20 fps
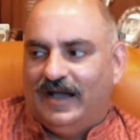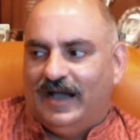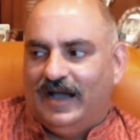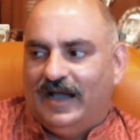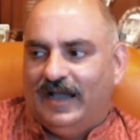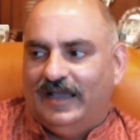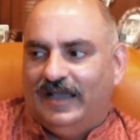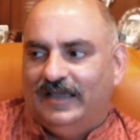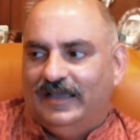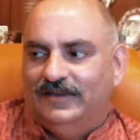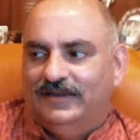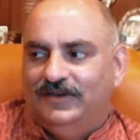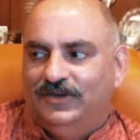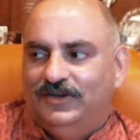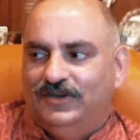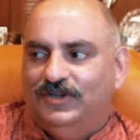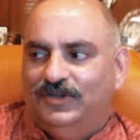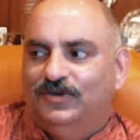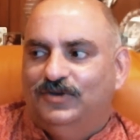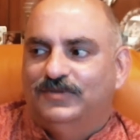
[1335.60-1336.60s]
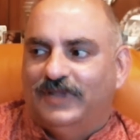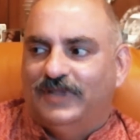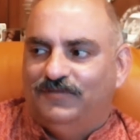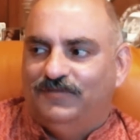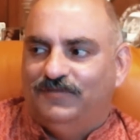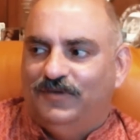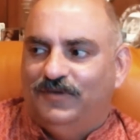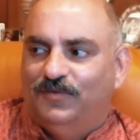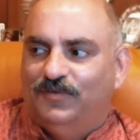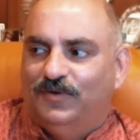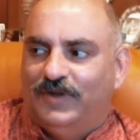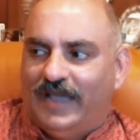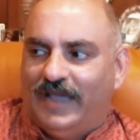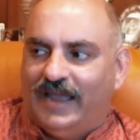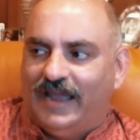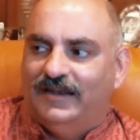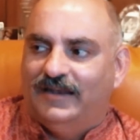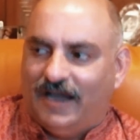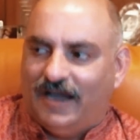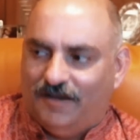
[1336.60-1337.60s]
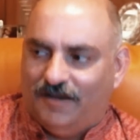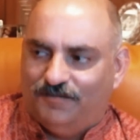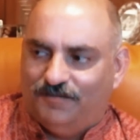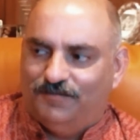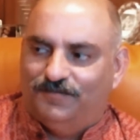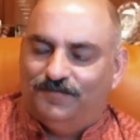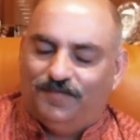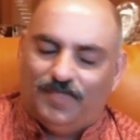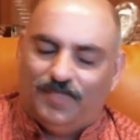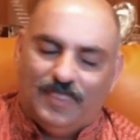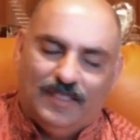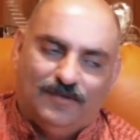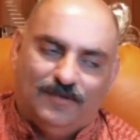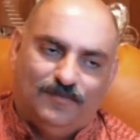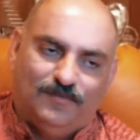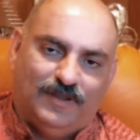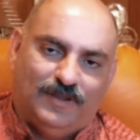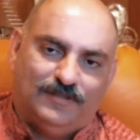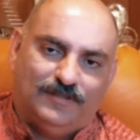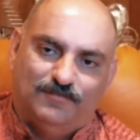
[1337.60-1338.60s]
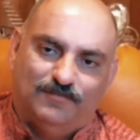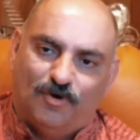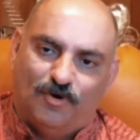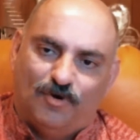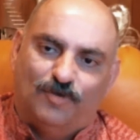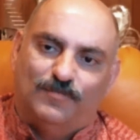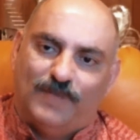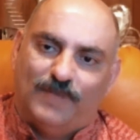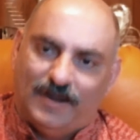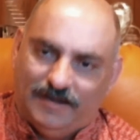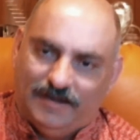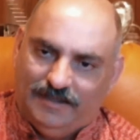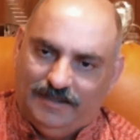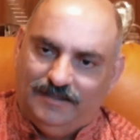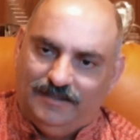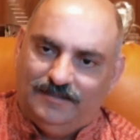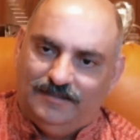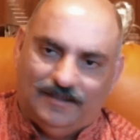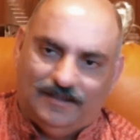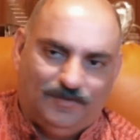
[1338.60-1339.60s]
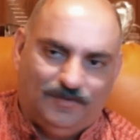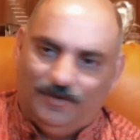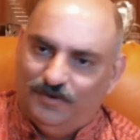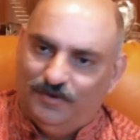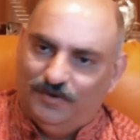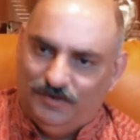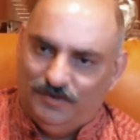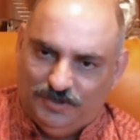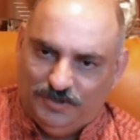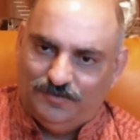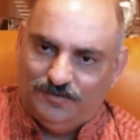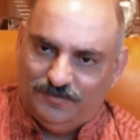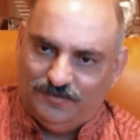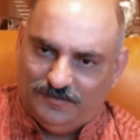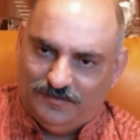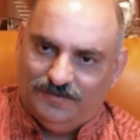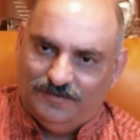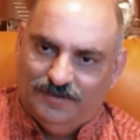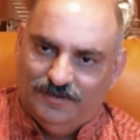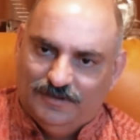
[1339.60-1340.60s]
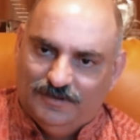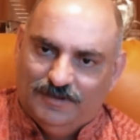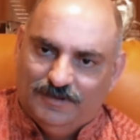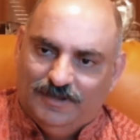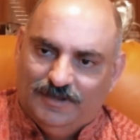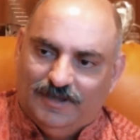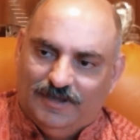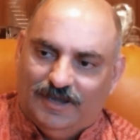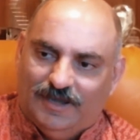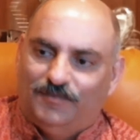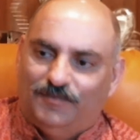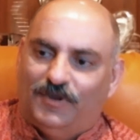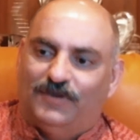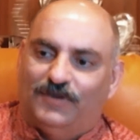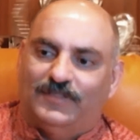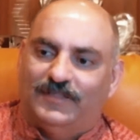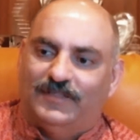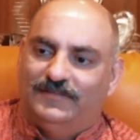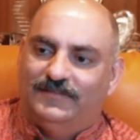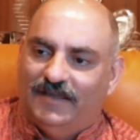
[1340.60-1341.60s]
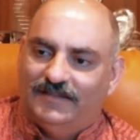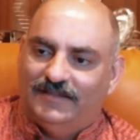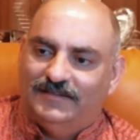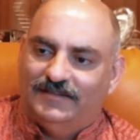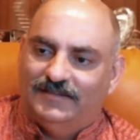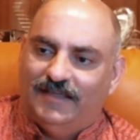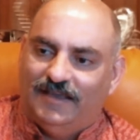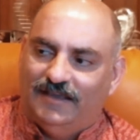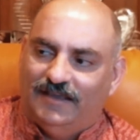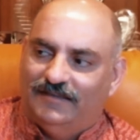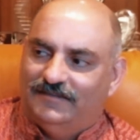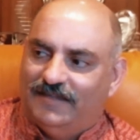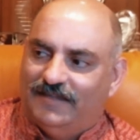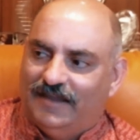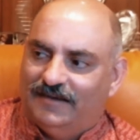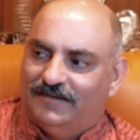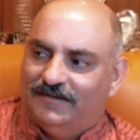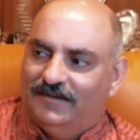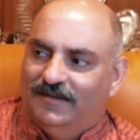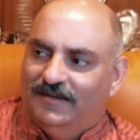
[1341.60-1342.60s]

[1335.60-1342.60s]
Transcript: I knew that we would end up with more money than we could use, because that's the other thing, is that